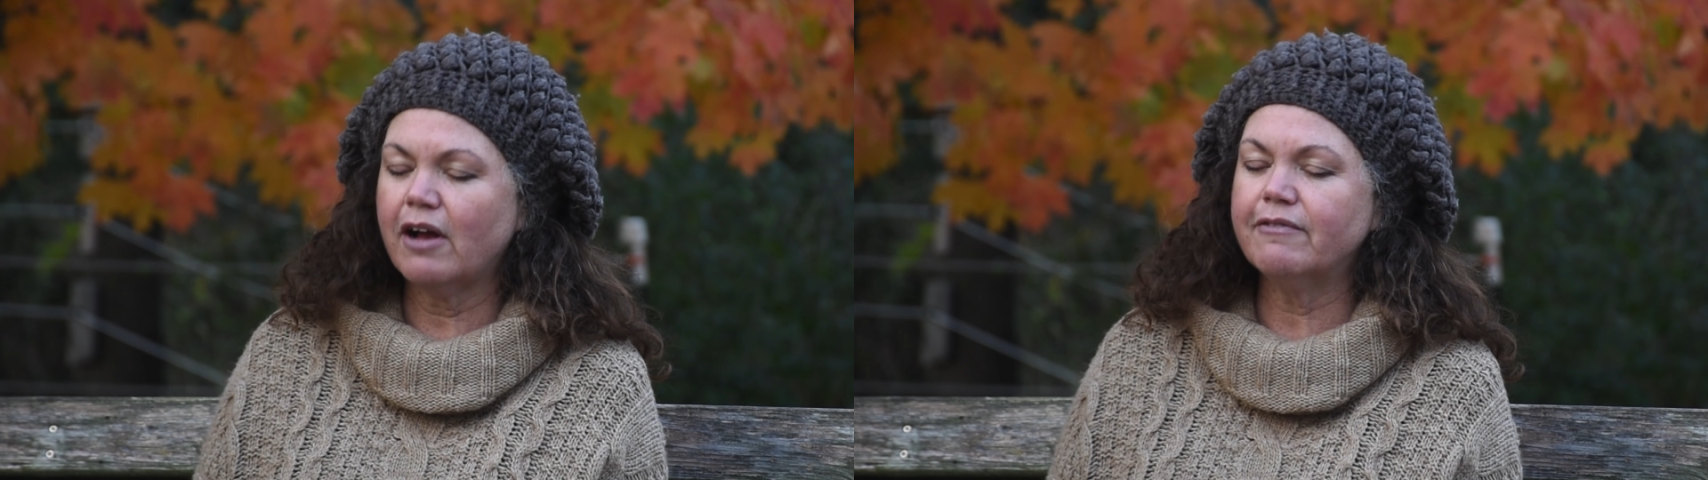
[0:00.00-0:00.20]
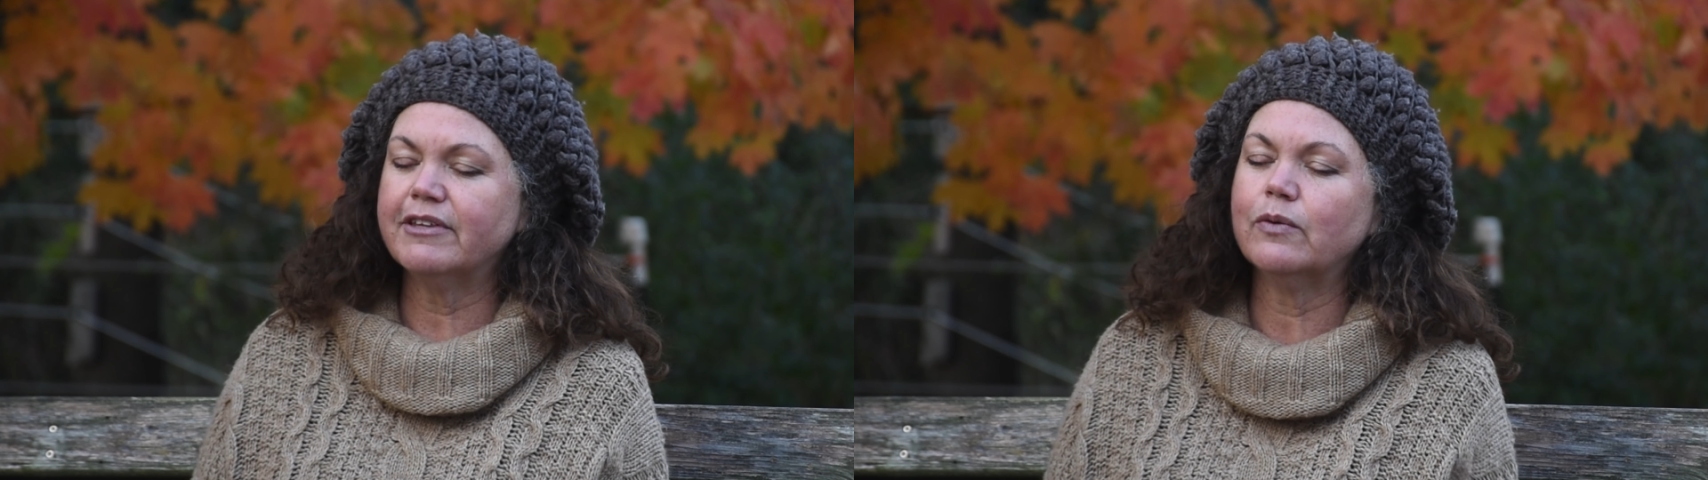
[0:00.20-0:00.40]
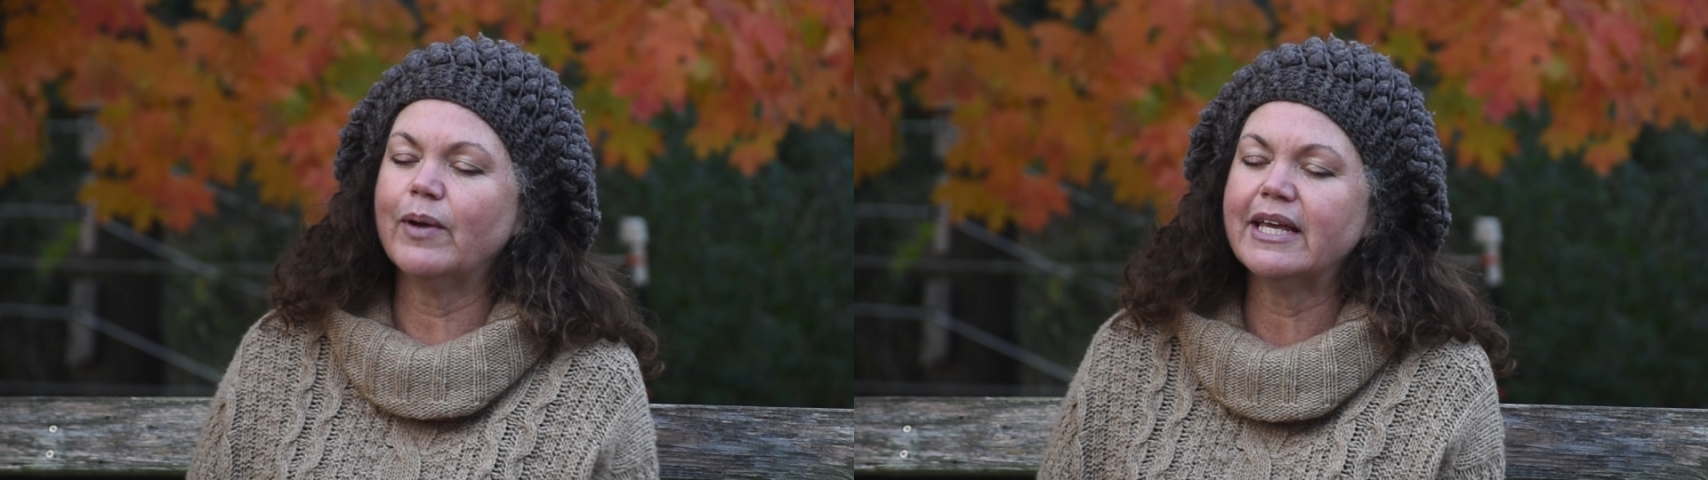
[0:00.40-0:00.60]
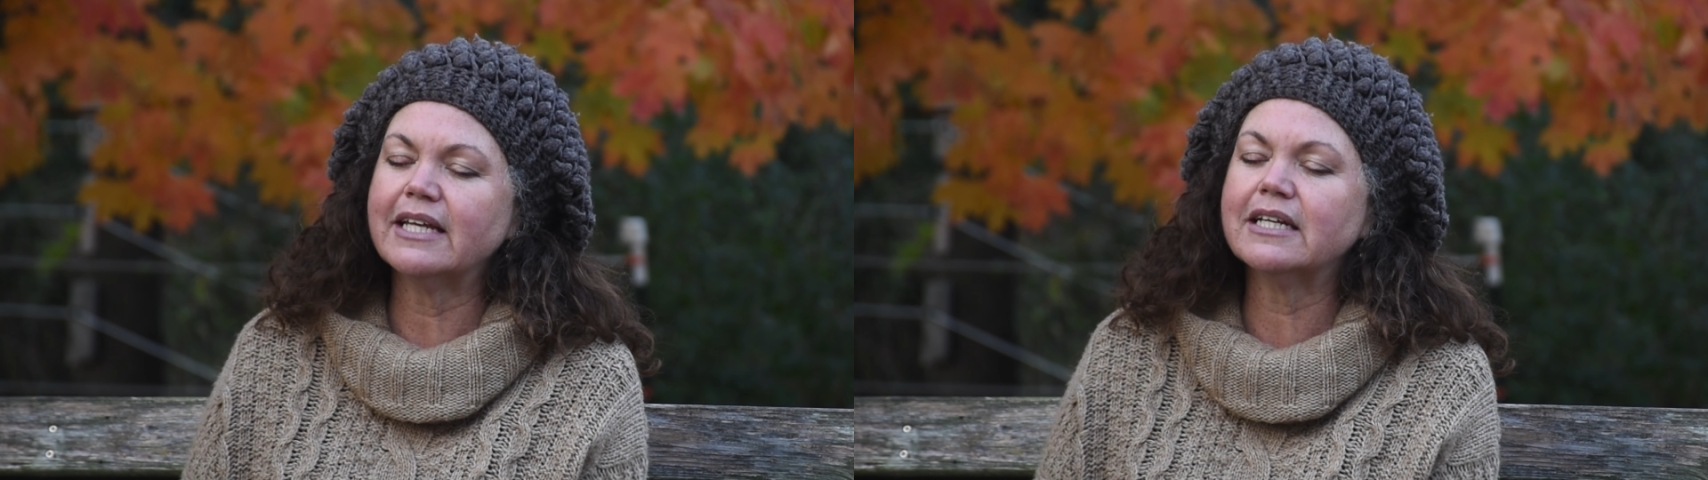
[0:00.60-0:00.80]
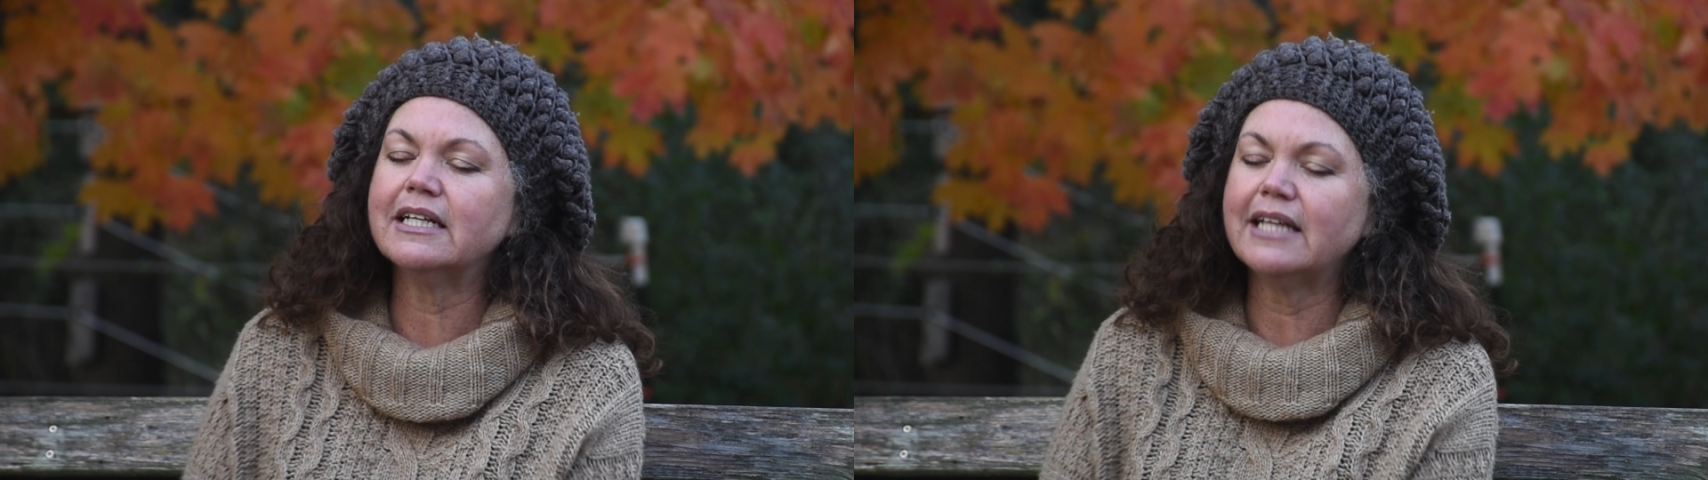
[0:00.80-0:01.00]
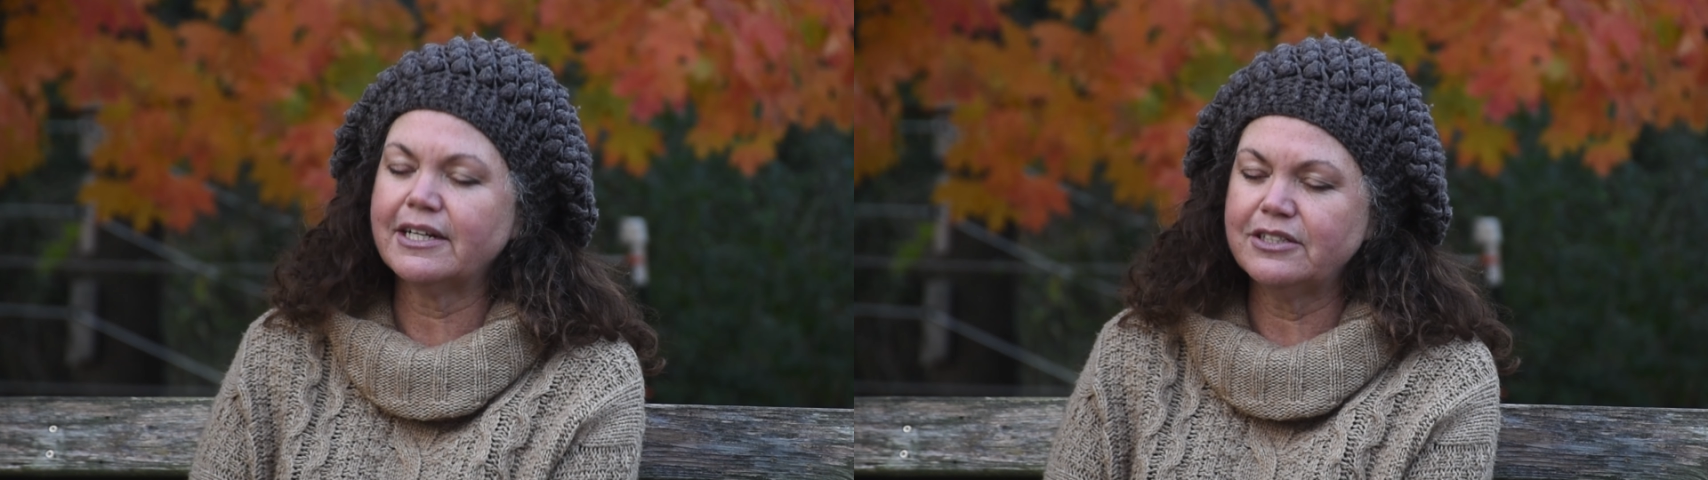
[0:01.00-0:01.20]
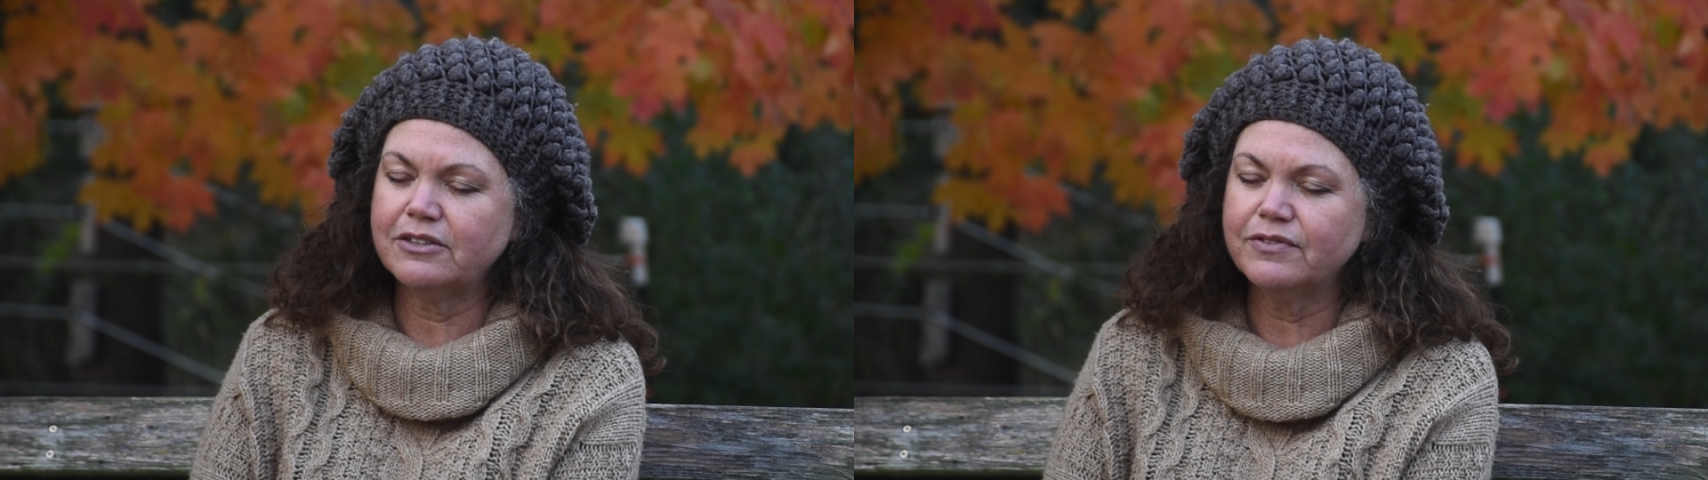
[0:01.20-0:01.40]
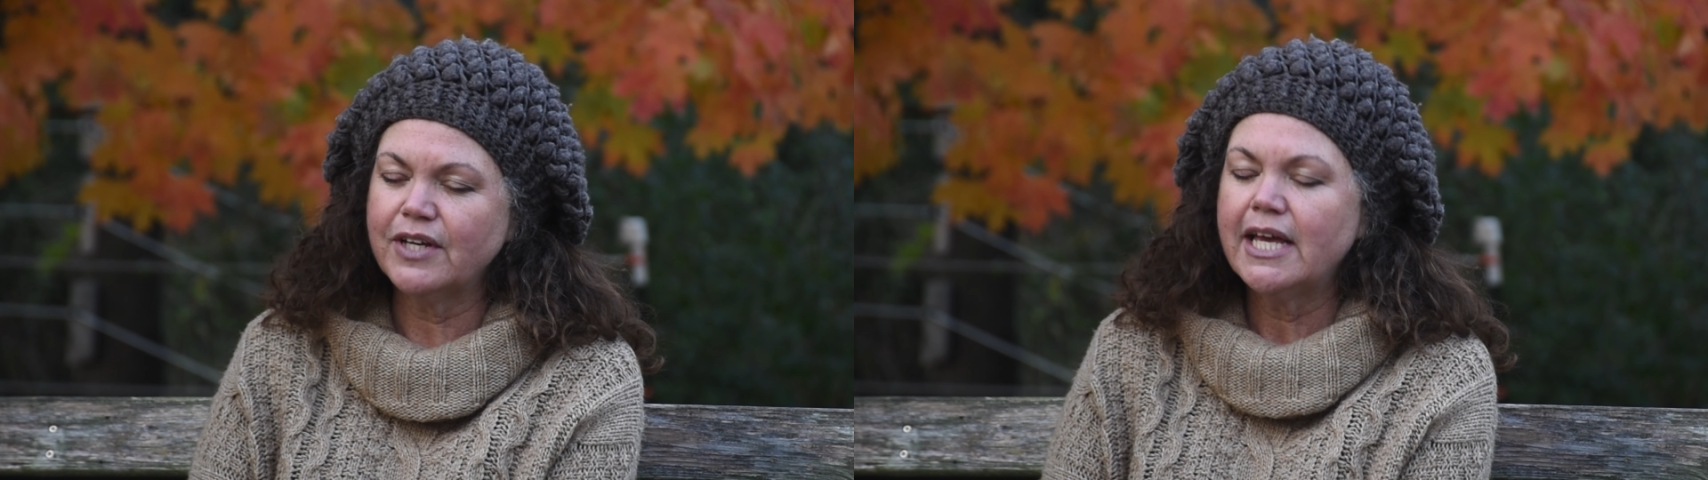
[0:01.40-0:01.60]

of the awakened collective